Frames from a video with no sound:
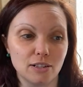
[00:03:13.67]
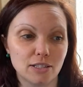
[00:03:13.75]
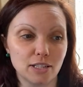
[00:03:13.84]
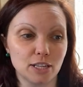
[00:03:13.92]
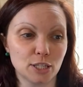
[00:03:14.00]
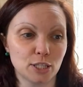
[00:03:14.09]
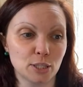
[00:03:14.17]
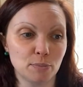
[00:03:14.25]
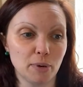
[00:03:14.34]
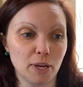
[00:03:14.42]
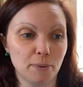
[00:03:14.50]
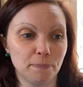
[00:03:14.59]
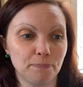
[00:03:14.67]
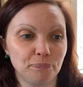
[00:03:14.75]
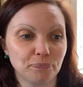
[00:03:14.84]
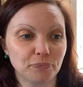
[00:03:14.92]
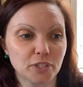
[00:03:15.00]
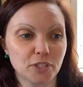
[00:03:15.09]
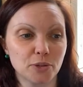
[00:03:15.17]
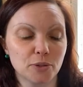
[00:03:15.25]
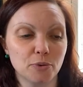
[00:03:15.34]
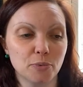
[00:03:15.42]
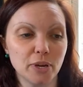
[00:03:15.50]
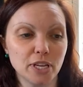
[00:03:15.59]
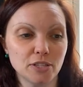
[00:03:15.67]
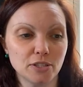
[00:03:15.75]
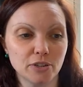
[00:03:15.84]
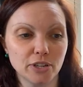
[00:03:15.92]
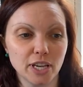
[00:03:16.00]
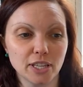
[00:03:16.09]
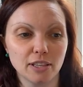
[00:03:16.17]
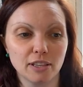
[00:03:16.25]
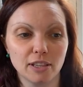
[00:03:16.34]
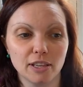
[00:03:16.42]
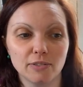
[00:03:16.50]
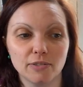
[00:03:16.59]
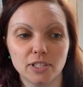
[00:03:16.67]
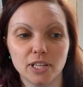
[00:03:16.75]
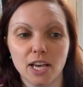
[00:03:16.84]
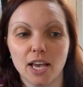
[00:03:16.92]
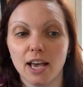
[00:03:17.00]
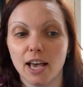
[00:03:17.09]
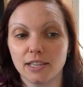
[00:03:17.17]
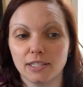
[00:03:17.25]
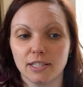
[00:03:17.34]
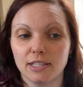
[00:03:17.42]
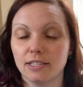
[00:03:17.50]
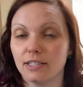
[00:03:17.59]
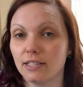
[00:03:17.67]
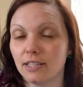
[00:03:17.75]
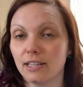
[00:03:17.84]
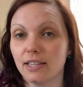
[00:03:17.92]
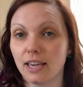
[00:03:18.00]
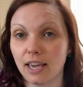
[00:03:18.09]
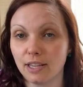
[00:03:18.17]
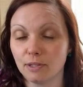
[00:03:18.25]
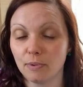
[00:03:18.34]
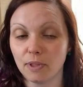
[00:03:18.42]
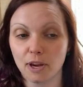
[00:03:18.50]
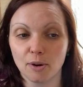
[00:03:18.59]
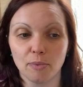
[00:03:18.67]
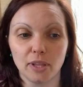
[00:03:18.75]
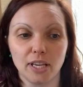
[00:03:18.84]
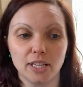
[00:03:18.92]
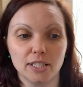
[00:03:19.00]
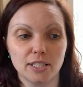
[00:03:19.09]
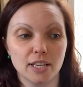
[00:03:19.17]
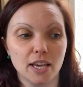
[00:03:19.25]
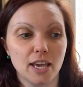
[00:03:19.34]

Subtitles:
It's going to spin. So the wings create the lift, as is the case with airplanes,